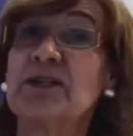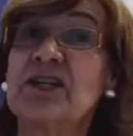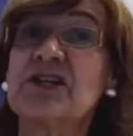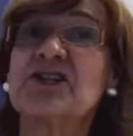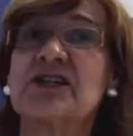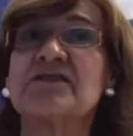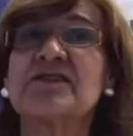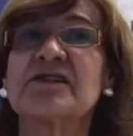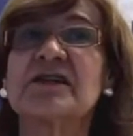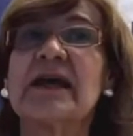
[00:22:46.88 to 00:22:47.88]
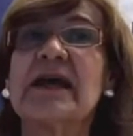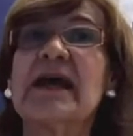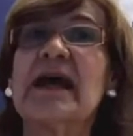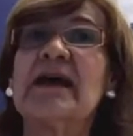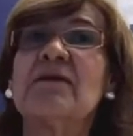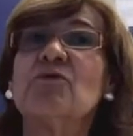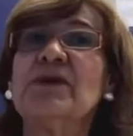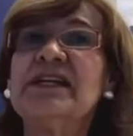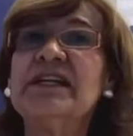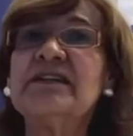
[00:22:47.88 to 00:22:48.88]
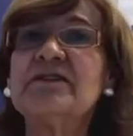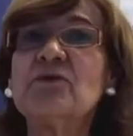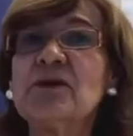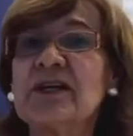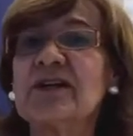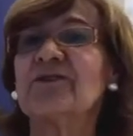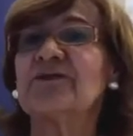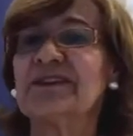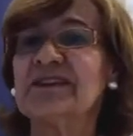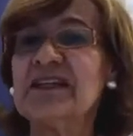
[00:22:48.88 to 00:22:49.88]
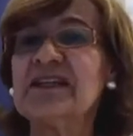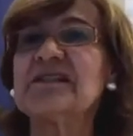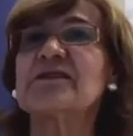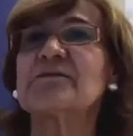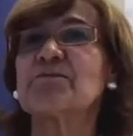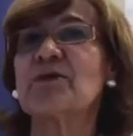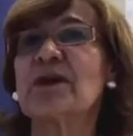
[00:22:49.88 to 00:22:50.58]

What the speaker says: politicians. We need the work of these